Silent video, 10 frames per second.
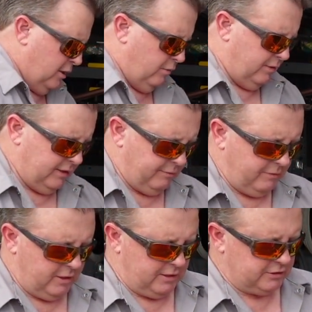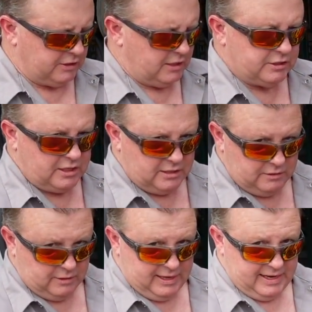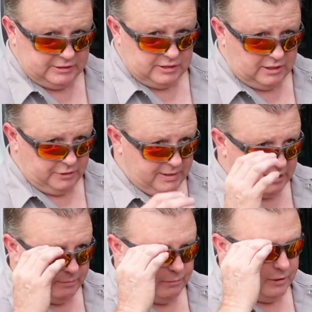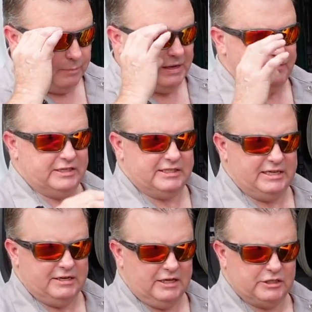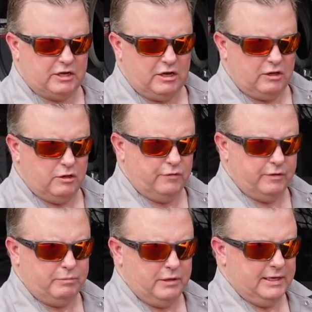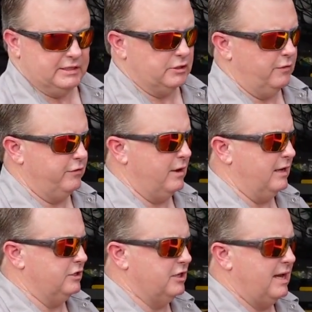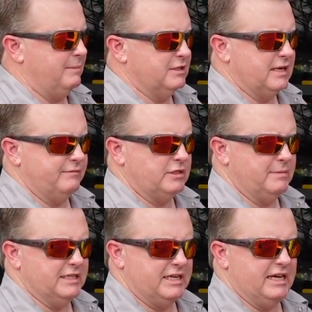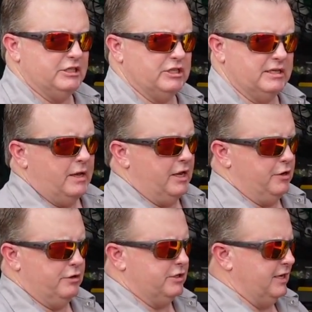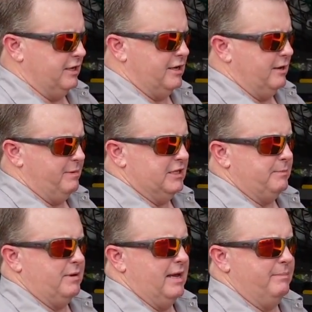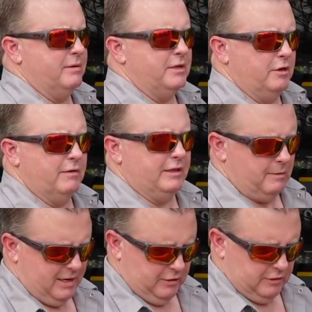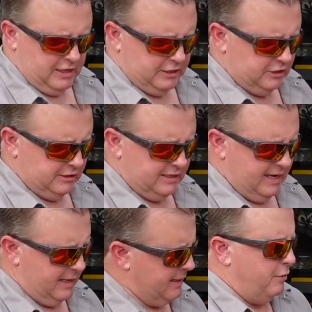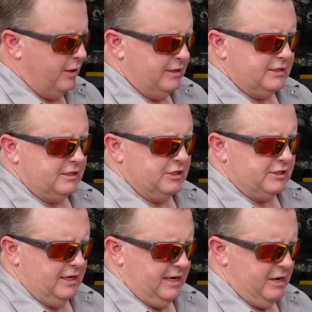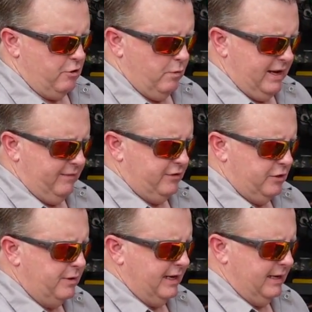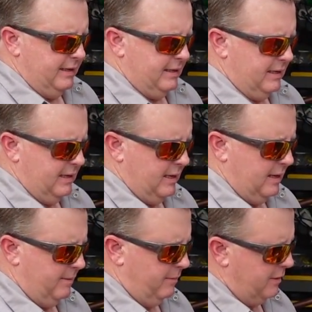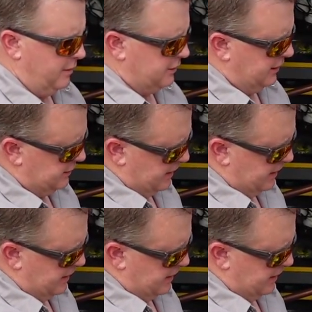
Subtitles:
with a sawzall or a hacksaw. You end up with PVC dust all over the place. So if you're on a job inside of somebody's kitchen and you just need to cut a piece of pipe, right there by their kitchen sink, boy, this is just a neater way of doing it. This thing's